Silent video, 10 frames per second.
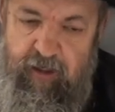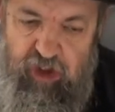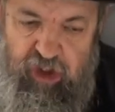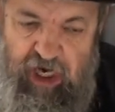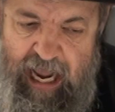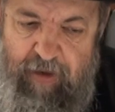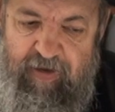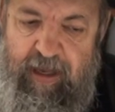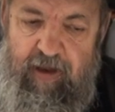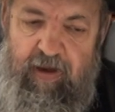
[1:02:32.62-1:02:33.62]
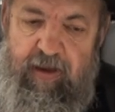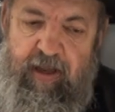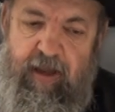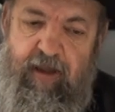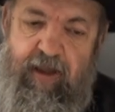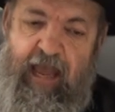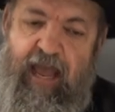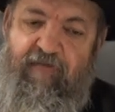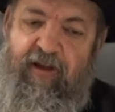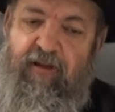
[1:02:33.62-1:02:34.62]
Shem
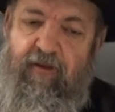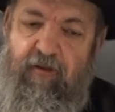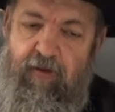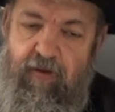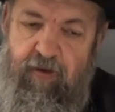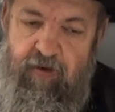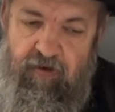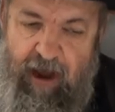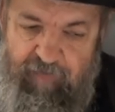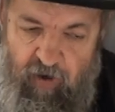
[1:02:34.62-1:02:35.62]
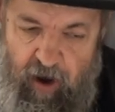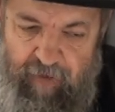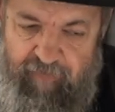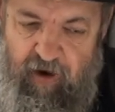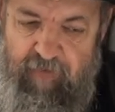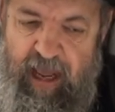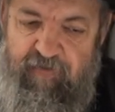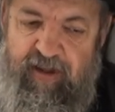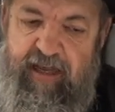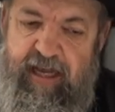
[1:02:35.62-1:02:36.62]
gave it to Avram. Avram
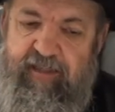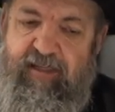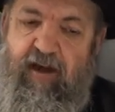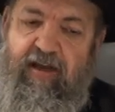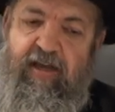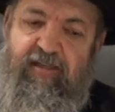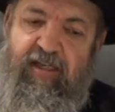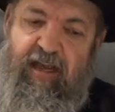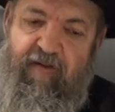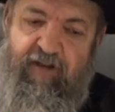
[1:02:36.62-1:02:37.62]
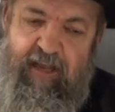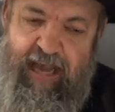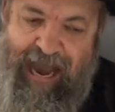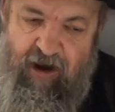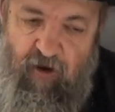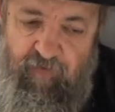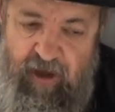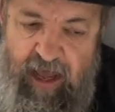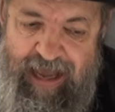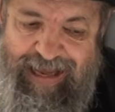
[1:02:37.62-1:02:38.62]
gave it to Yitzchak. Yitzchak gave it to Yaakov.
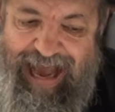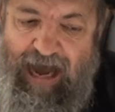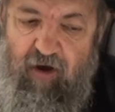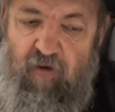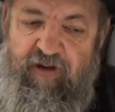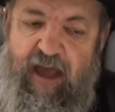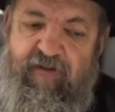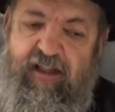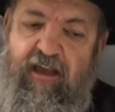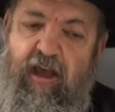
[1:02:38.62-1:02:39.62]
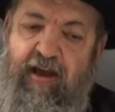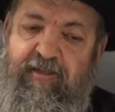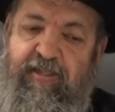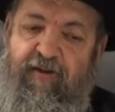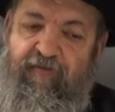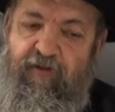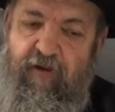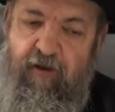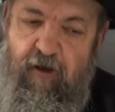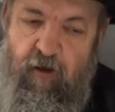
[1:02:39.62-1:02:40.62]
Yaakov gave it to Yosef.
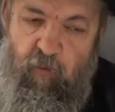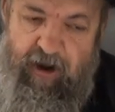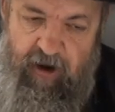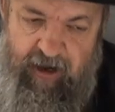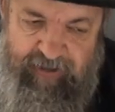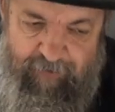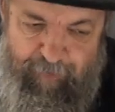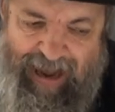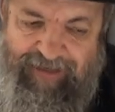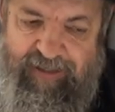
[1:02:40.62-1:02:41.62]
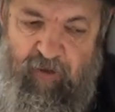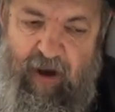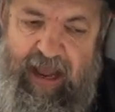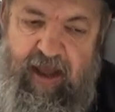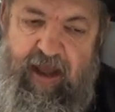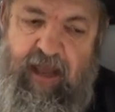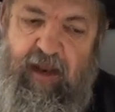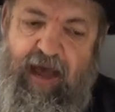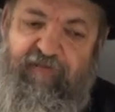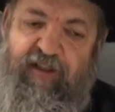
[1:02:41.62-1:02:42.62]
When Yosef passed away,
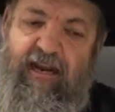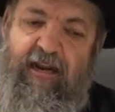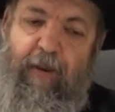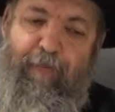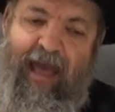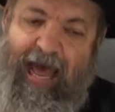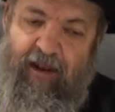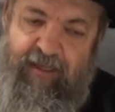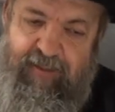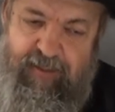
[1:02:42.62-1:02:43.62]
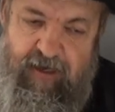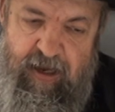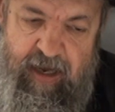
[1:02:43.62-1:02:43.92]
he left it in the palace.